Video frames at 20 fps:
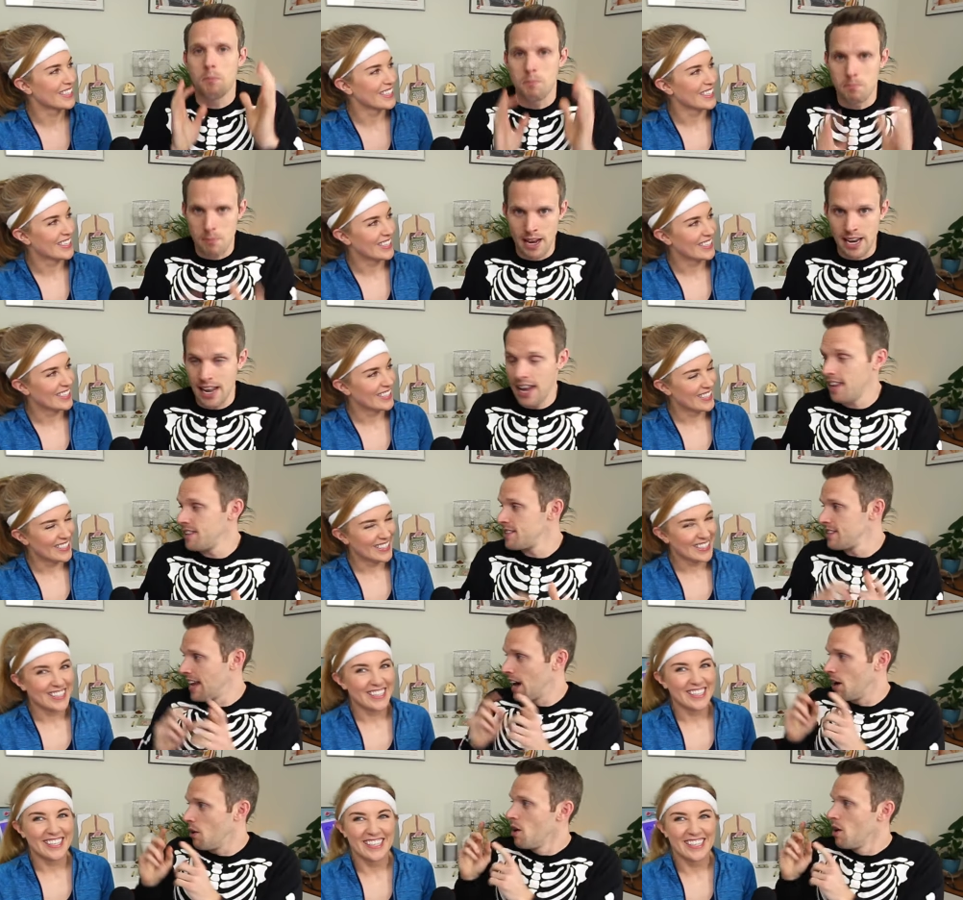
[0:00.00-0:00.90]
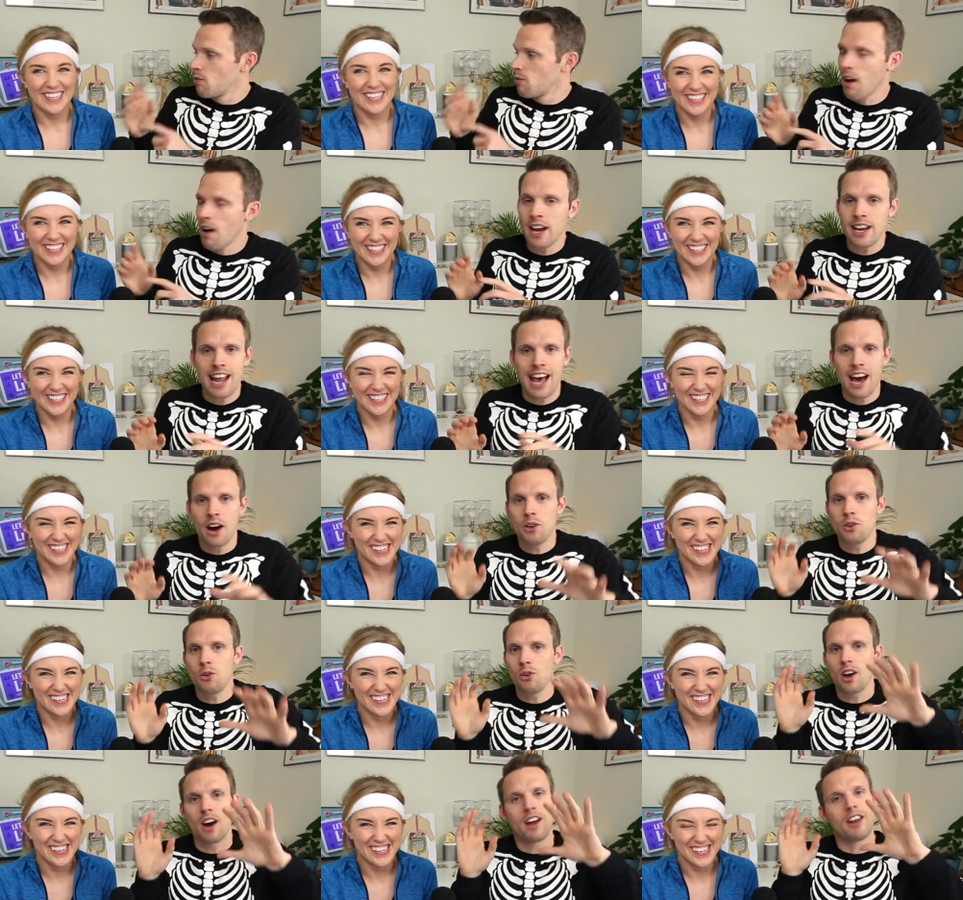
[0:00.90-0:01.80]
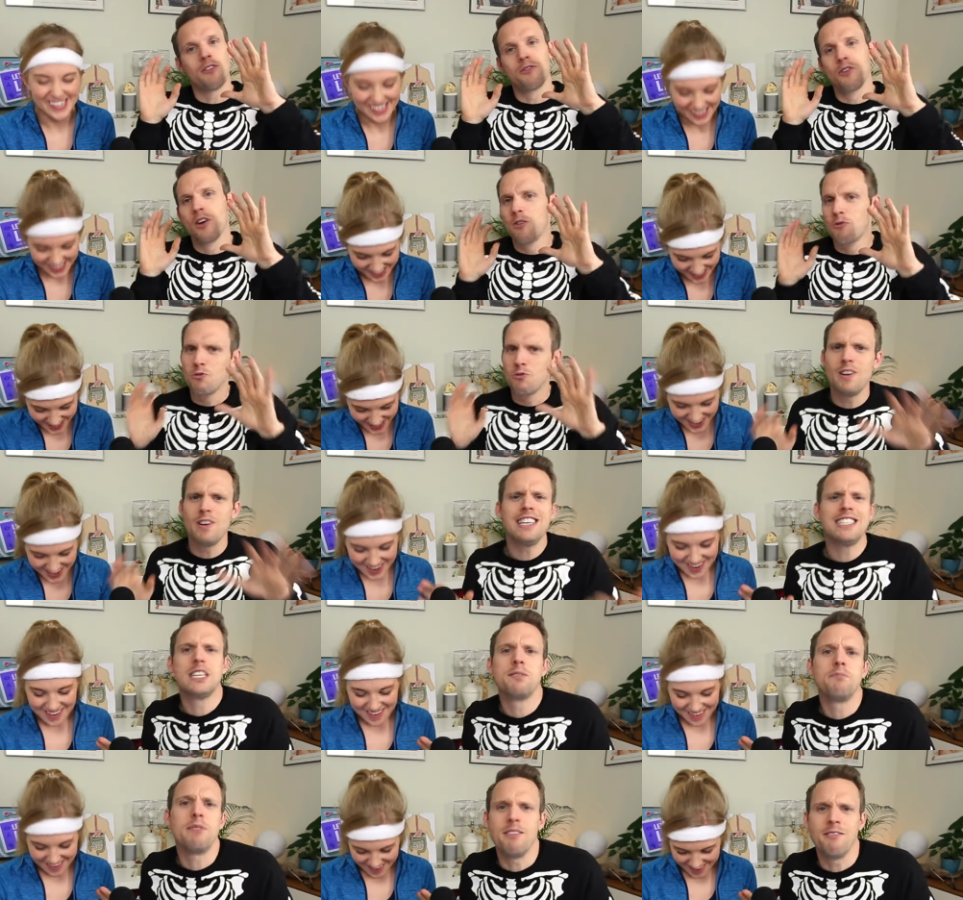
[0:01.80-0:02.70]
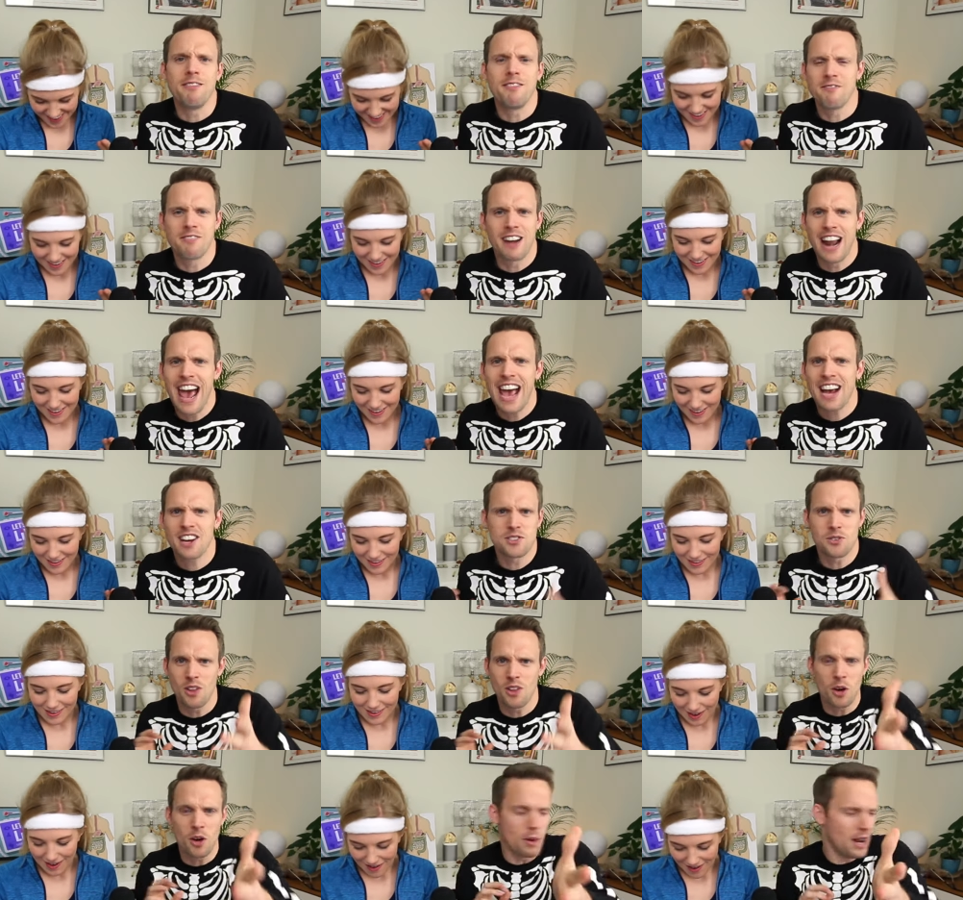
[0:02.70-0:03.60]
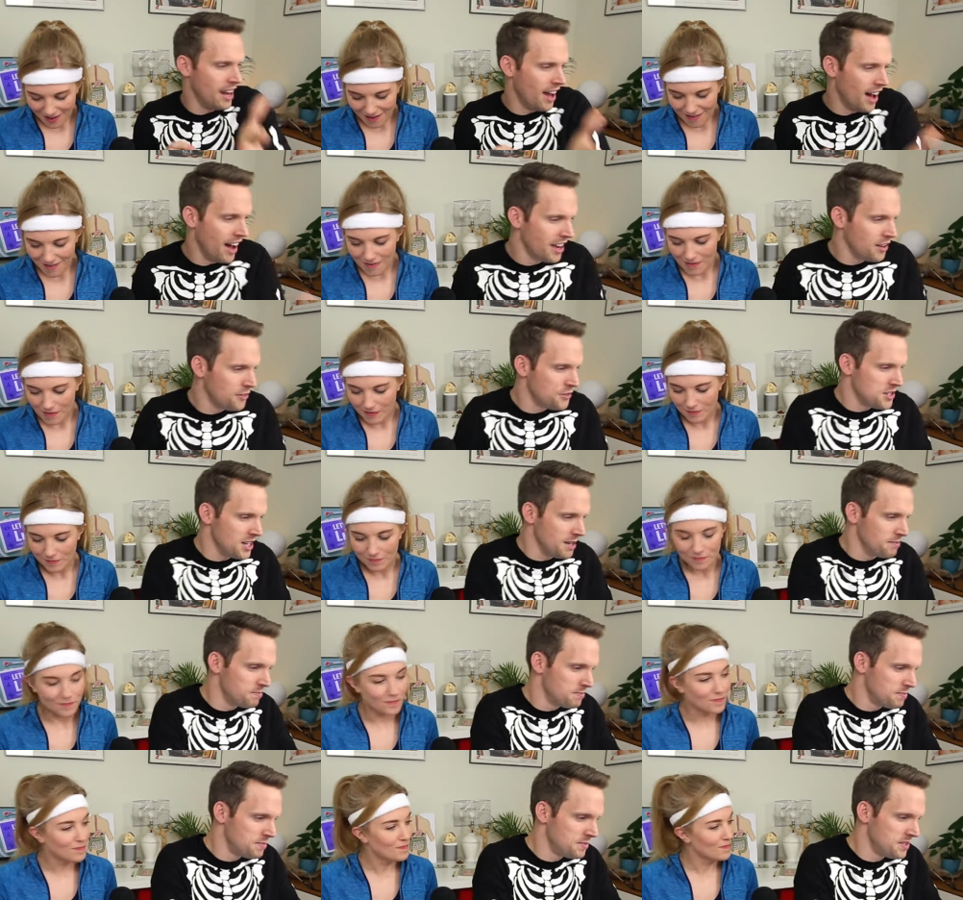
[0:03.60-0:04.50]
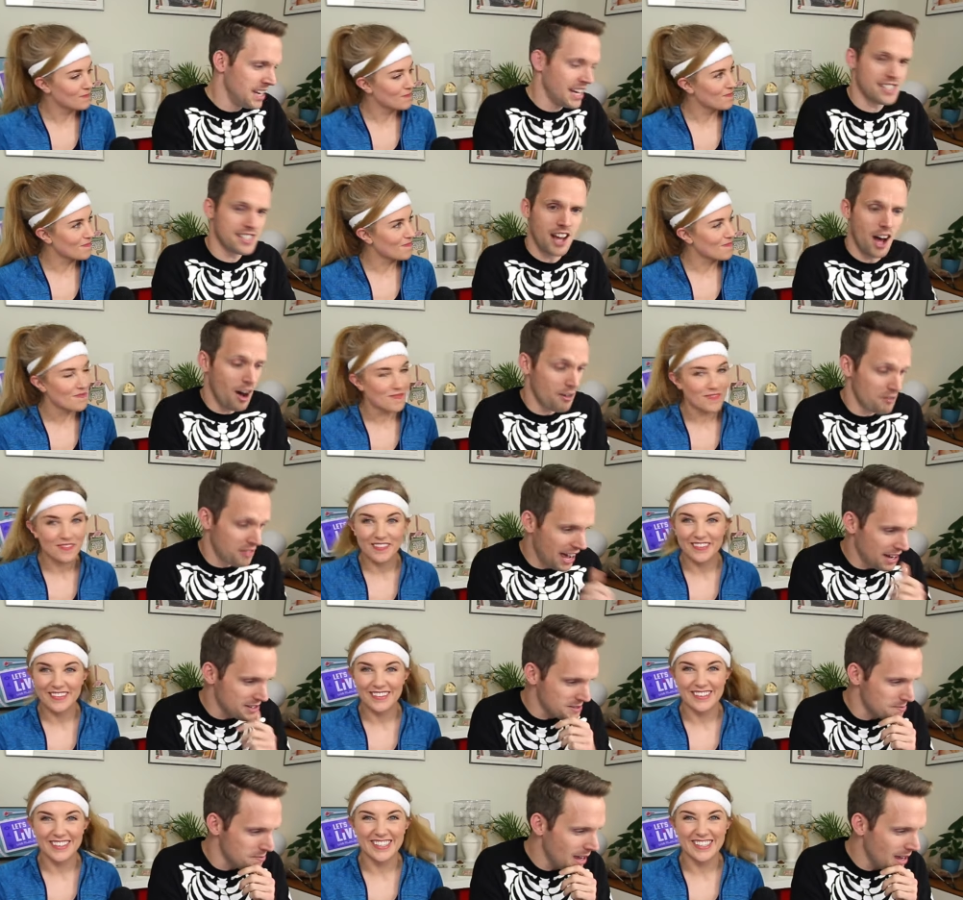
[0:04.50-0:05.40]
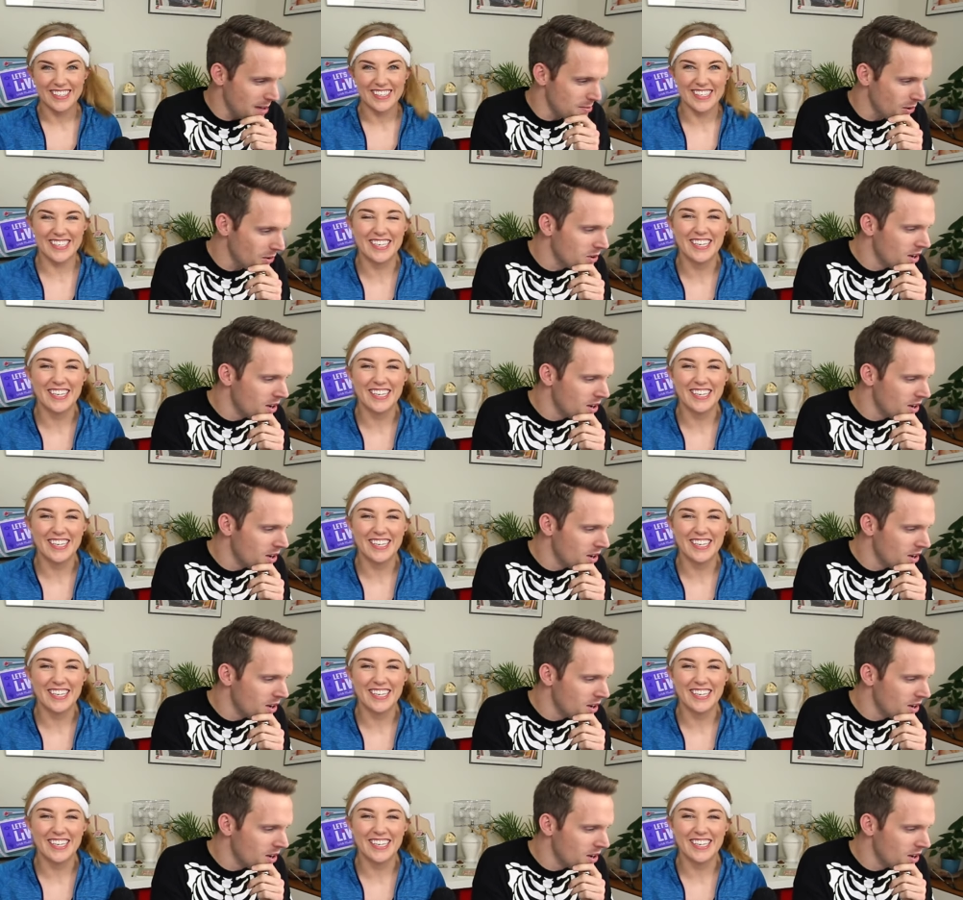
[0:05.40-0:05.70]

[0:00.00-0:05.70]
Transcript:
Speaker 1: minute. Now, right now you're kind of reasonably relaxed, although yeah, we're live to mm-hmm. six and a half thousand people.